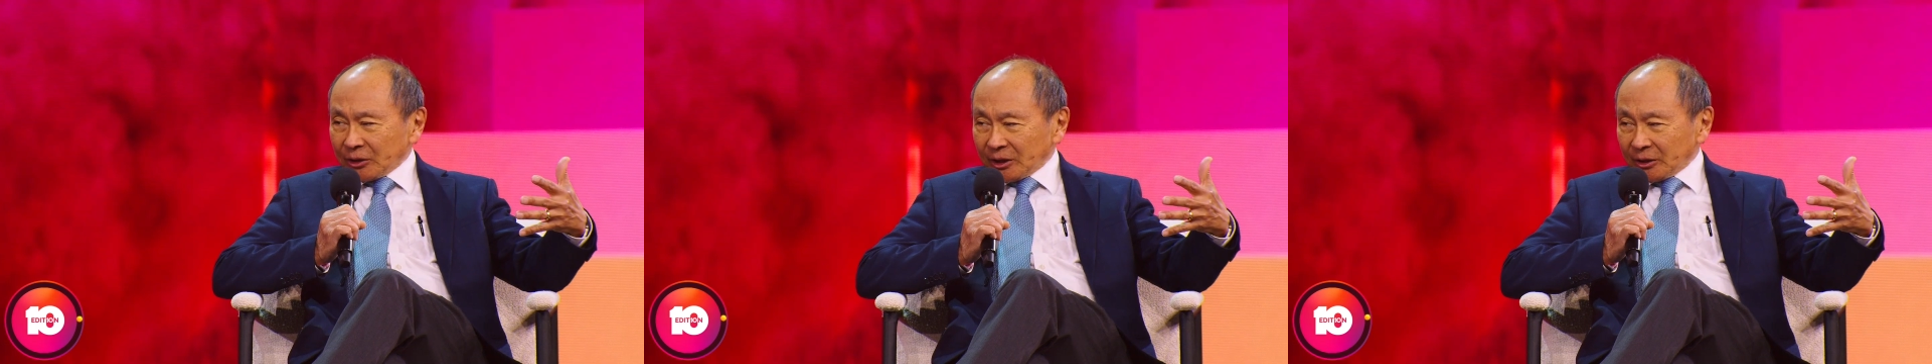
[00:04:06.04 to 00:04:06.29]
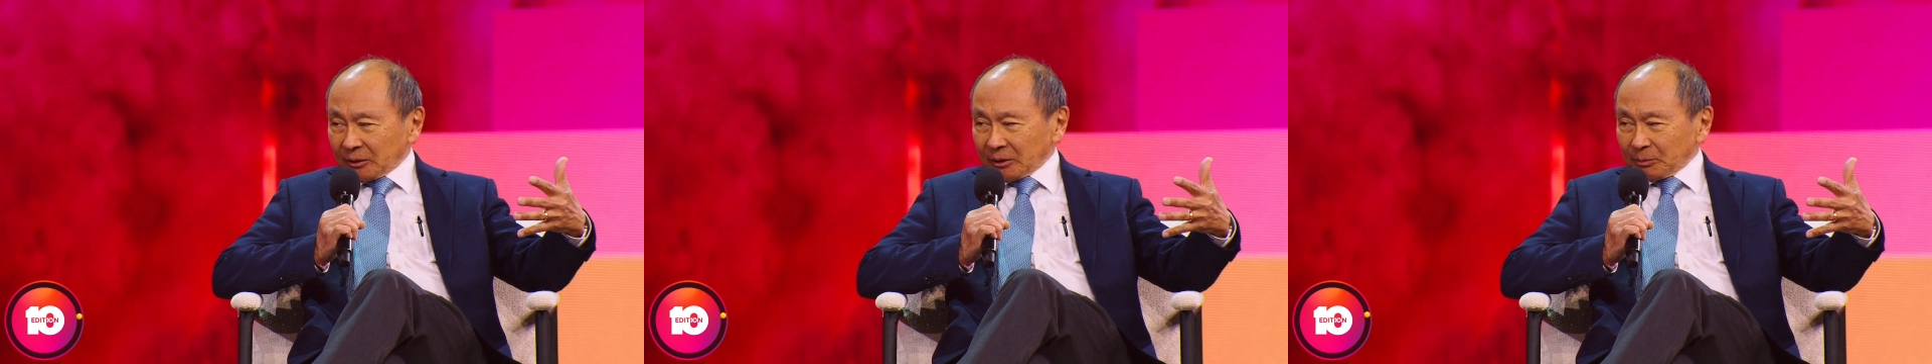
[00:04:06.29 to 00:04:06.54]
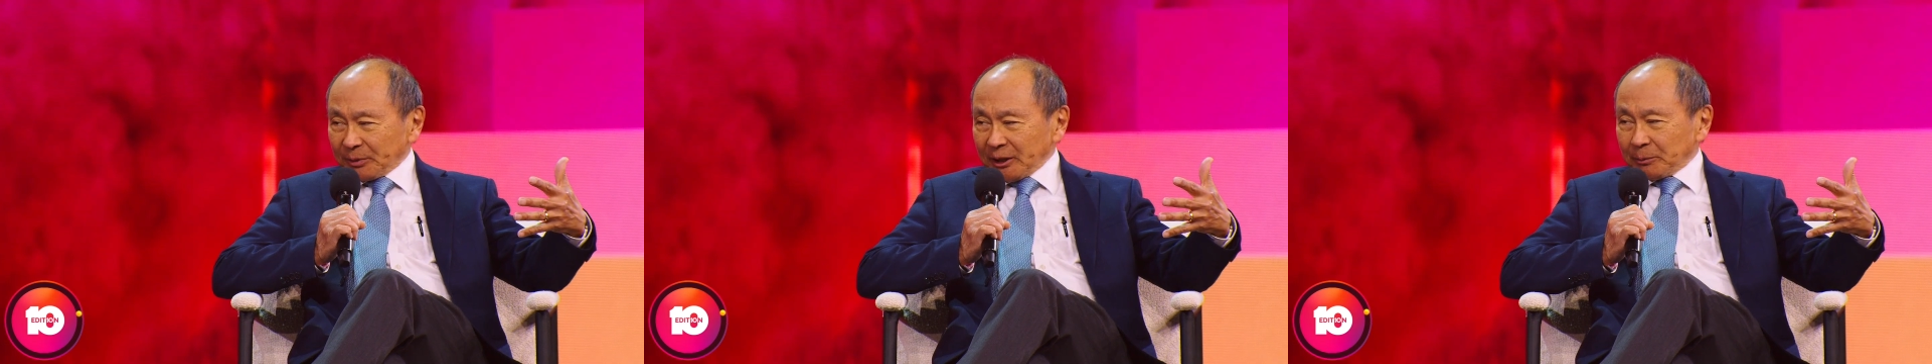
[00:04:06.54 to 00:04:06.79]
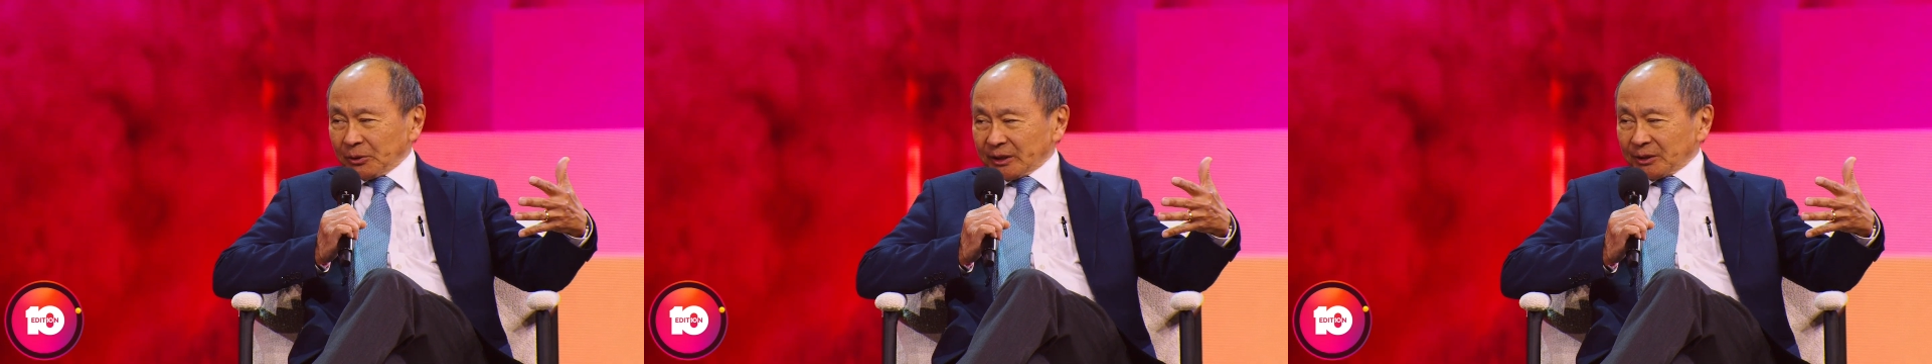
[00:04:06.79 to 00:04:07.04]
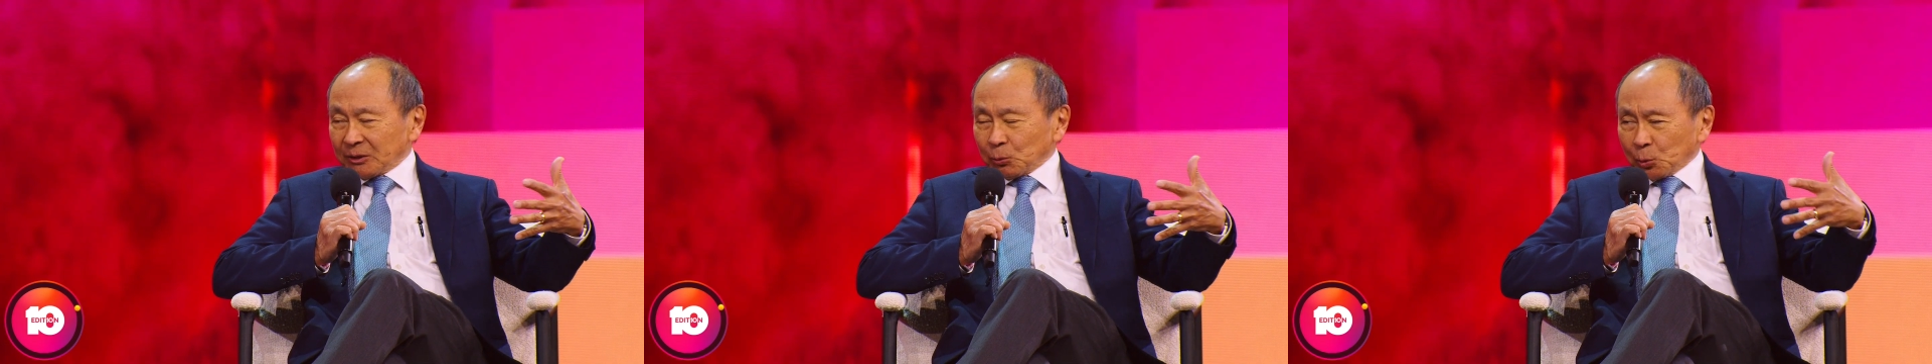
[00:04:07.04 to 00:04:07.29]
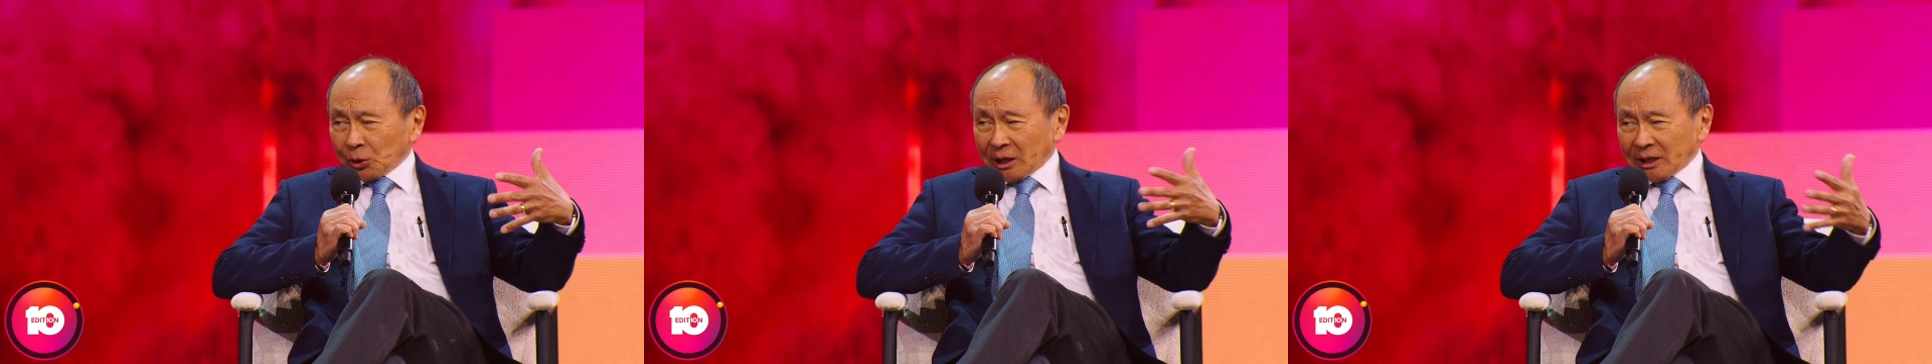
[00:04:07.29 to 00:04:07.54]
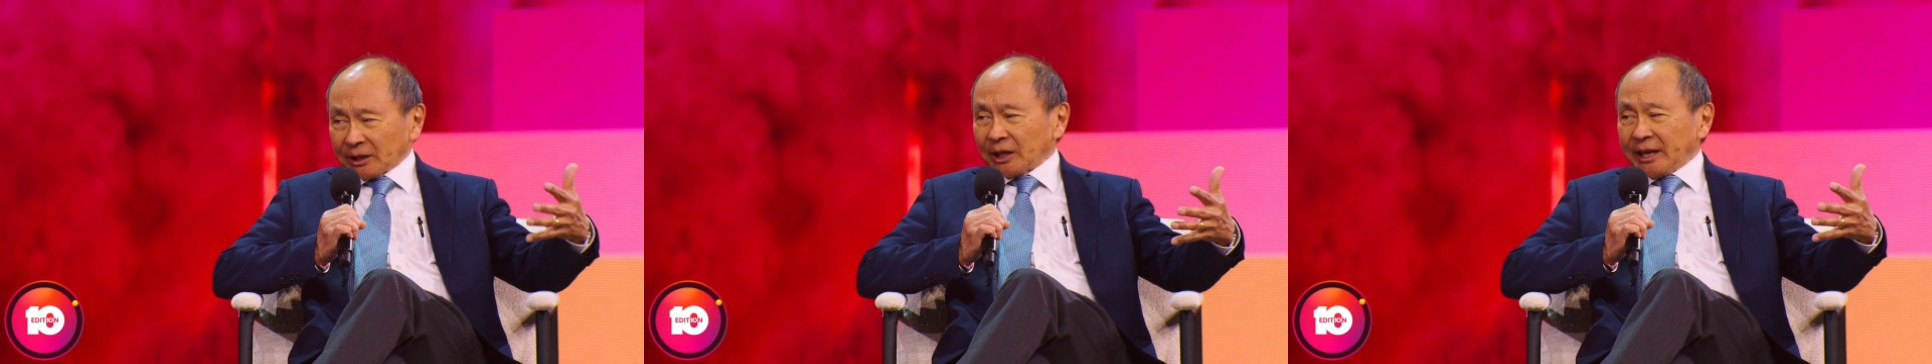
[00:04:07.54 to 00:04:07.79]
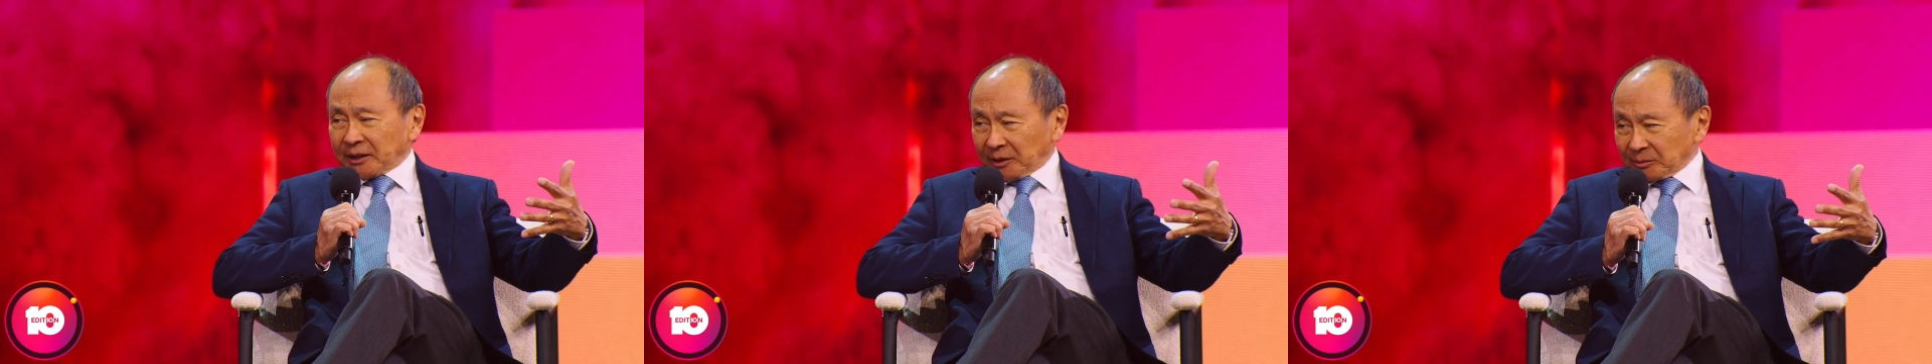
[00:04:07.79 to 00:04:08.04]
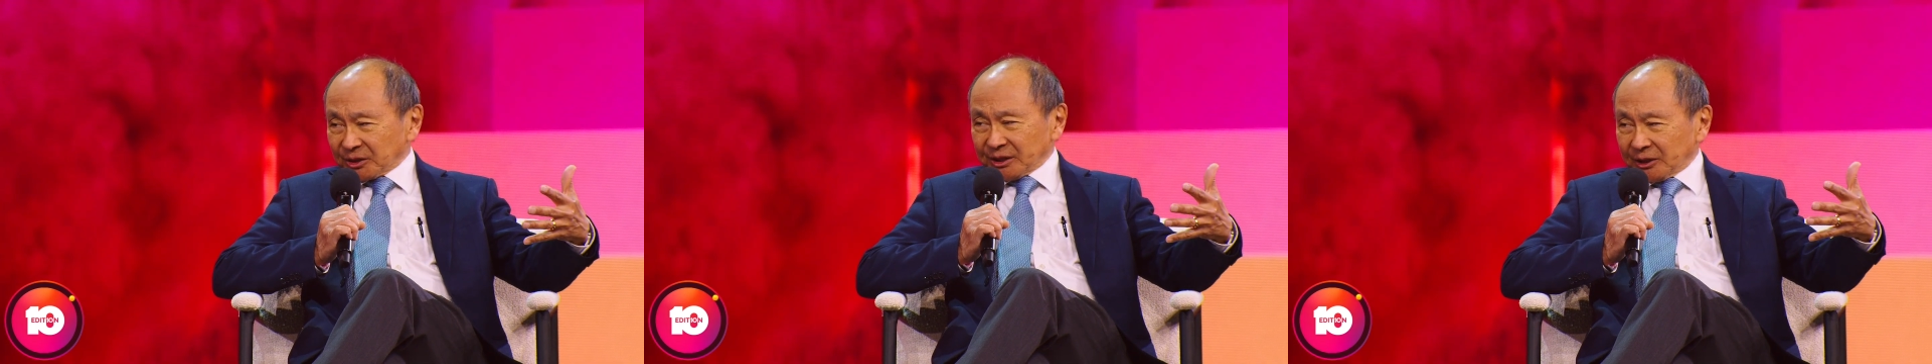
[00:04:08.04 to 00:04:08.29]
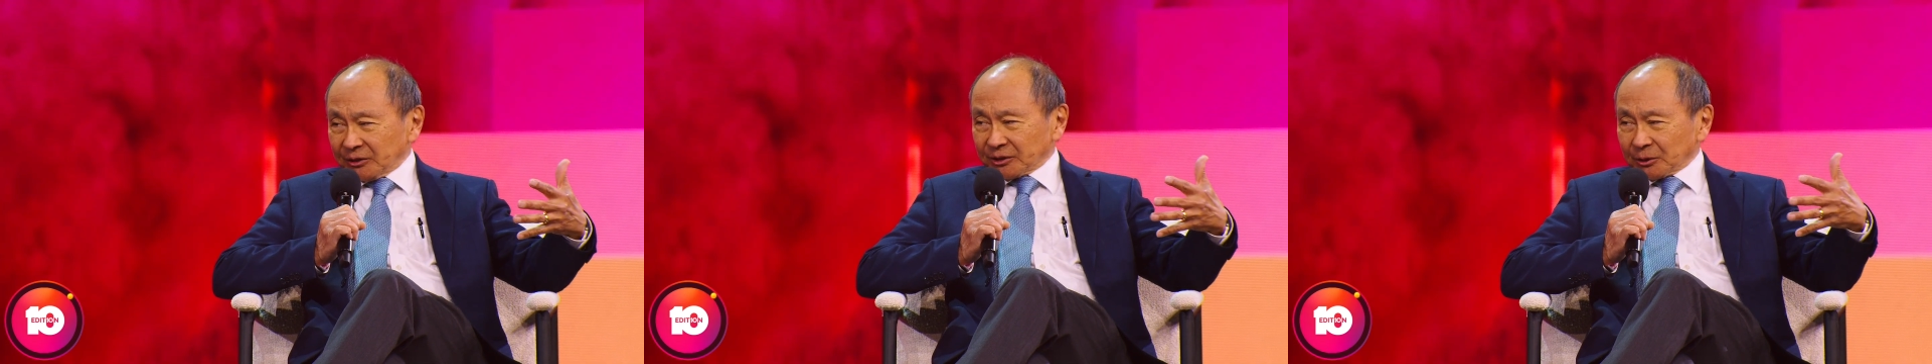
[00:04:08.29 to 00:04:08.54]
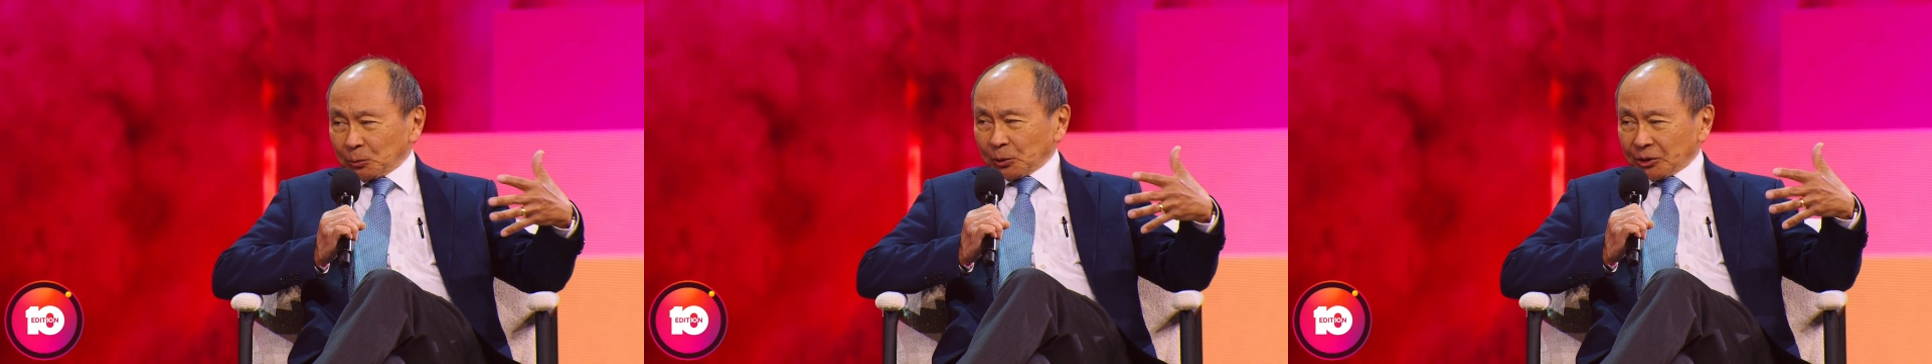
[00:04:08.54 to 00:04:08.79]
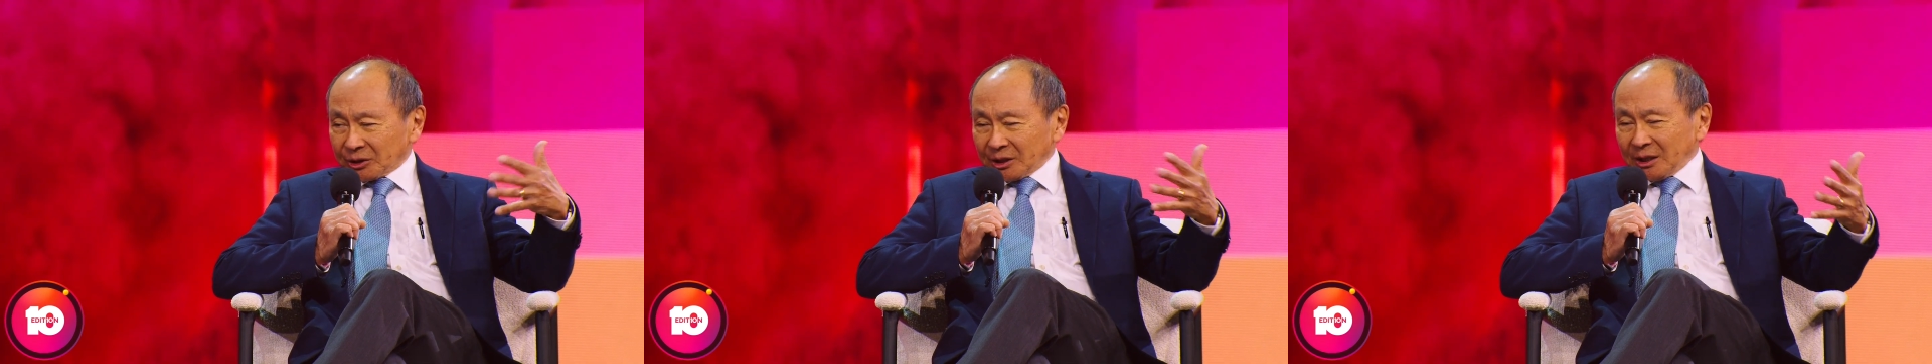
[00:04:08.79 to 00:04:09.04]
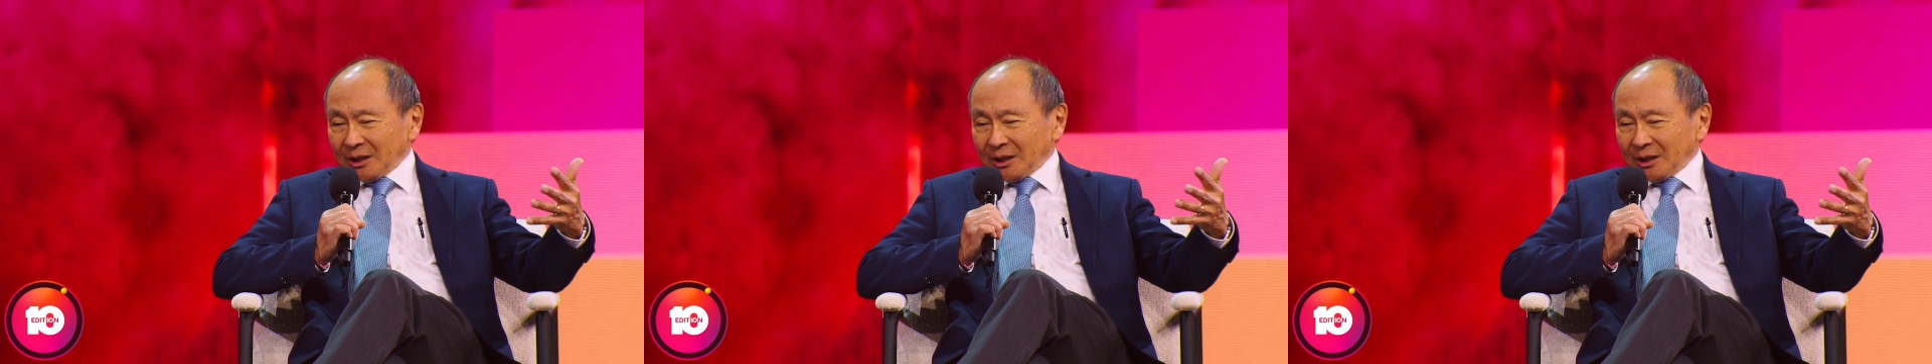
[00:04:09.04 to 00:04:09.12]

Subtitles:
on people that were not like themselves, that weren't